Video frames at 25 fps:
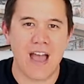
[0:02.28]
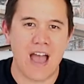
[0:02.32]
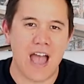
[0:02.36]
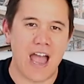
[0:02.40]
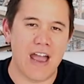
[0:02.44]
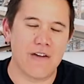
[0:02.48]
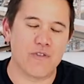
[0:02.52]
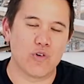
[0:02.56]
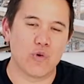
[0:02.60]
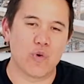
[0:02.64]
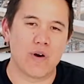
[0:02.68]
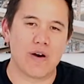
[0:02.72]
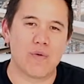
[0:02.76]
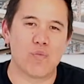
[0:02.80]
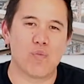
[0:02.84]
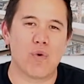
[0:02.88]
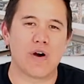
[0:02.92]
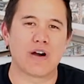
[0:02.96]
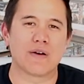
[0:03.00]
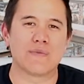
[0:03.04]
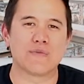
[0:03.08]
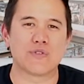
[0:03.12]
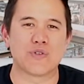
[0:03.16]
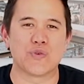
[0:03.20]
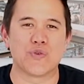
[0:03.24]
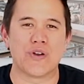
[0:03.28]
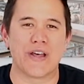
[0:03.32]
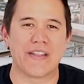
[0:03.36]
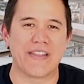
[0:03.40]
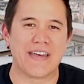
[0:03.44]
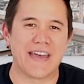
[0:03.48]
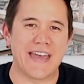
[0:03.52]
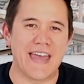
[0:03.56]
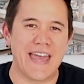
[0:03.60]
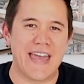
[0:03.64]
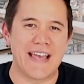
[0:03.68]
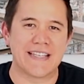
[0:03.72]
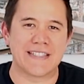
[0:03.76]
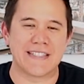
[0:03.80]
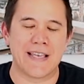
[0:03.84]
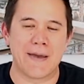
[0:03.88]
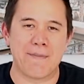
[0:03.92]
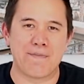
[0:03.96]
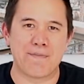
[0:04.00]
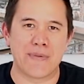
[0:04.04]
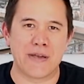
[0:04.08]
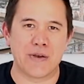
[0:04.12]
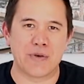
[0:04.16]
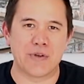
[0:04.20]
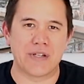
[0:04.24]
Hey everyone, welcome to another
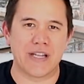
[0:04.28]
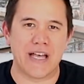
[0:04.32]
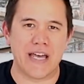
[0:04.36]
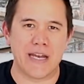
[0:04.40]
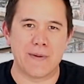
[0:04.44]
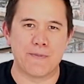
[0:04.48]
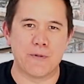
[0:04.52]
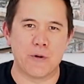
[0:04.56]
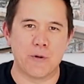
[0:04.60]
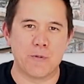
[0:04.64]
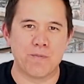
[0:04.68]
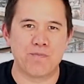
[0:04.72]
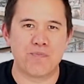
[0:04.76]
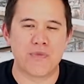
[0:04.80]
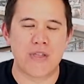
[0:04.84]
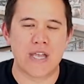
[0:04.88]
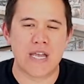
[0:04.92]
SMP Relatable.